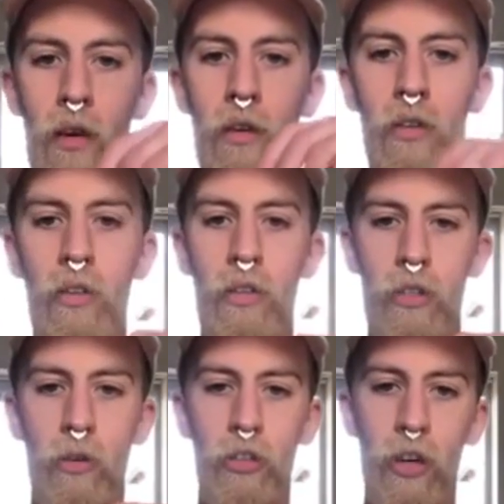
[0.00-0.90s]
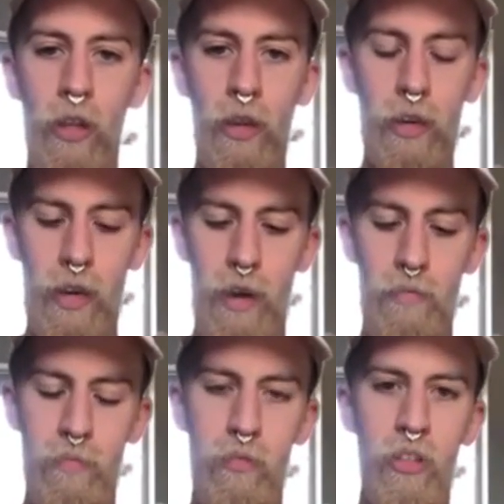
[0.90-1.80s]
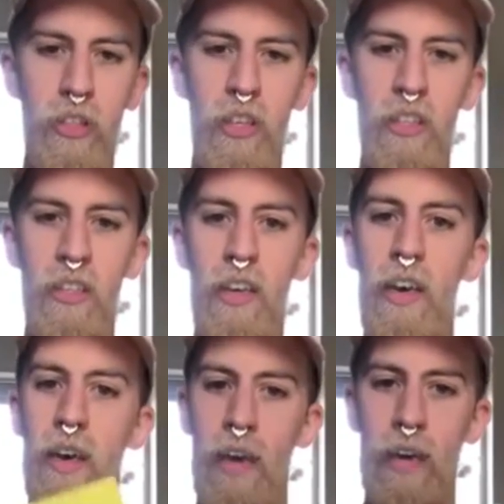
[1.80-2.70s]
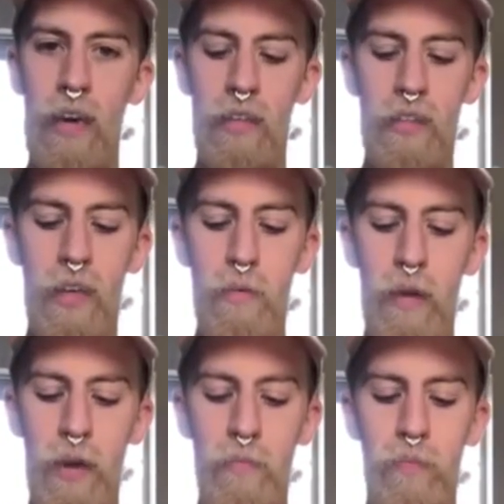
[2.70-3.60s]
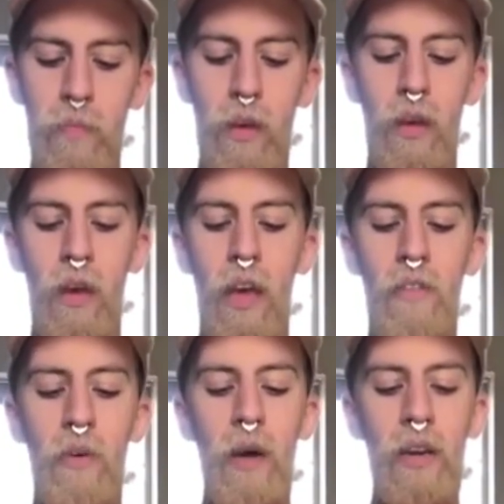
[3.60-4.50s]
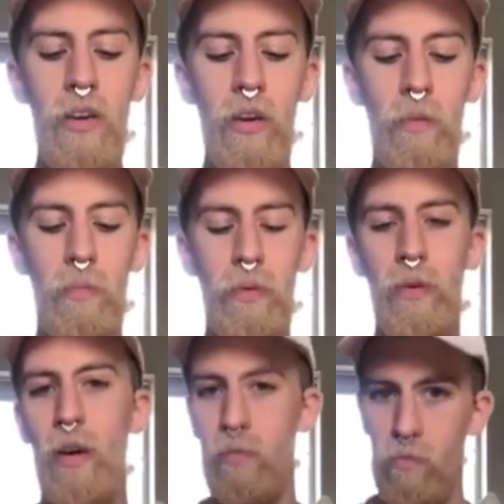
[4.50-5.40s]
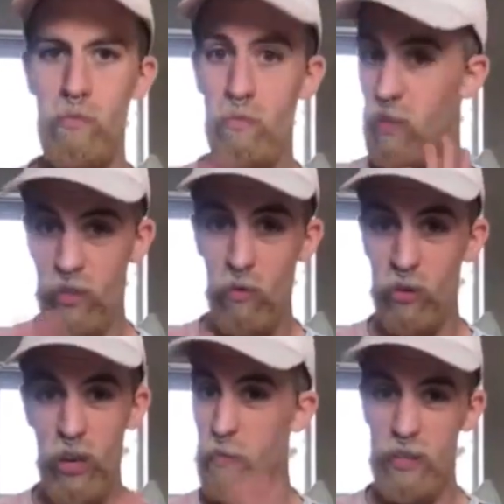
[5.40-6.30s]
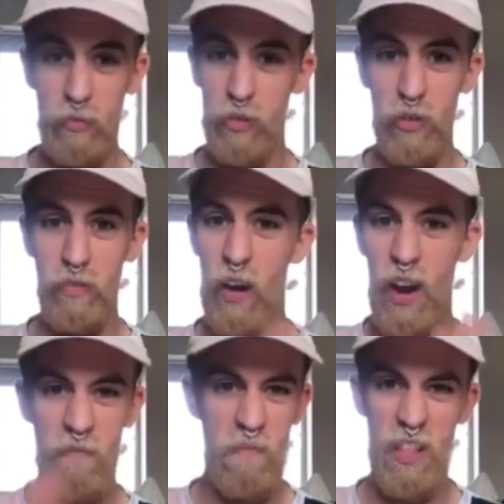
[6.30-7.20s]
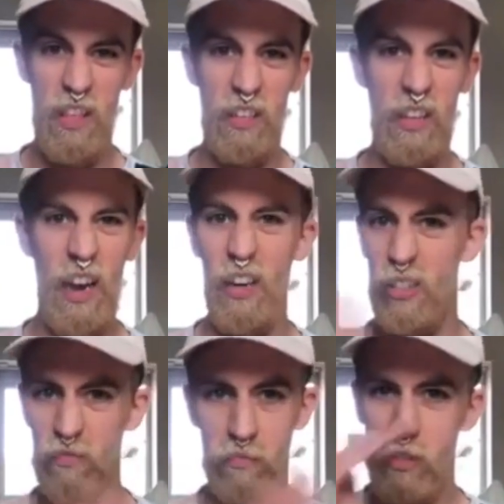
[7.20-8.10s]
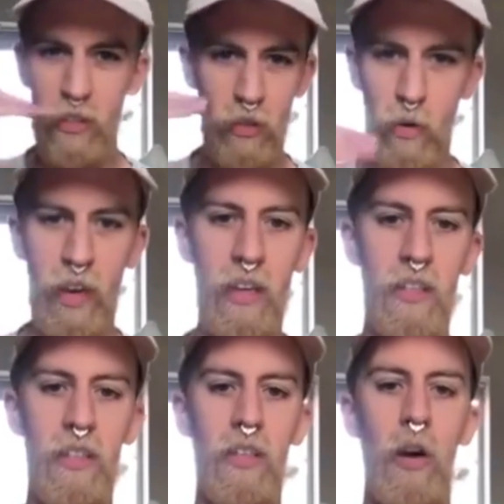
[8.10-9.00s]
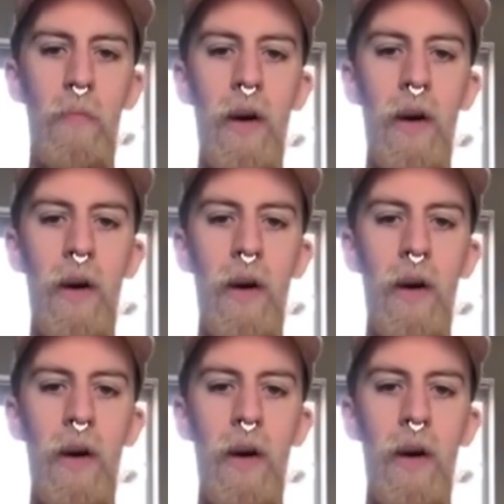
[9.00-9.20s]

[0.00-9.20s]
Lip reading: So I'll show you that again, just because it can take a minute. If you end up with the wrong shape, it's absolutely fine at this stage. It's quite easy to go back.